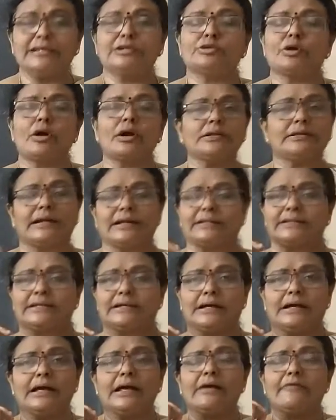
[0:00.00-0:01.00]
He thought that
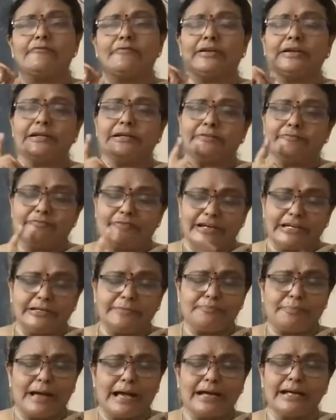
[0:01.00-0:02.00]
when it
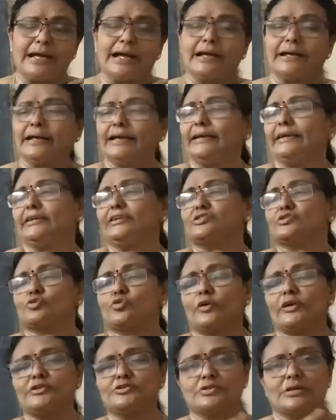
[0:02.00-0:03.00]
went back again, it
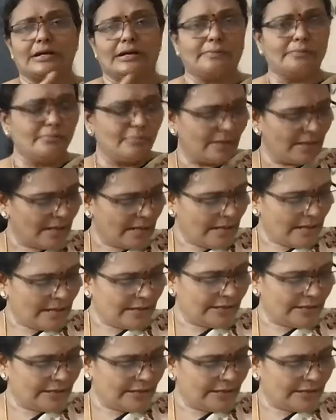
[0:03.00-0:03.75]
is going to come.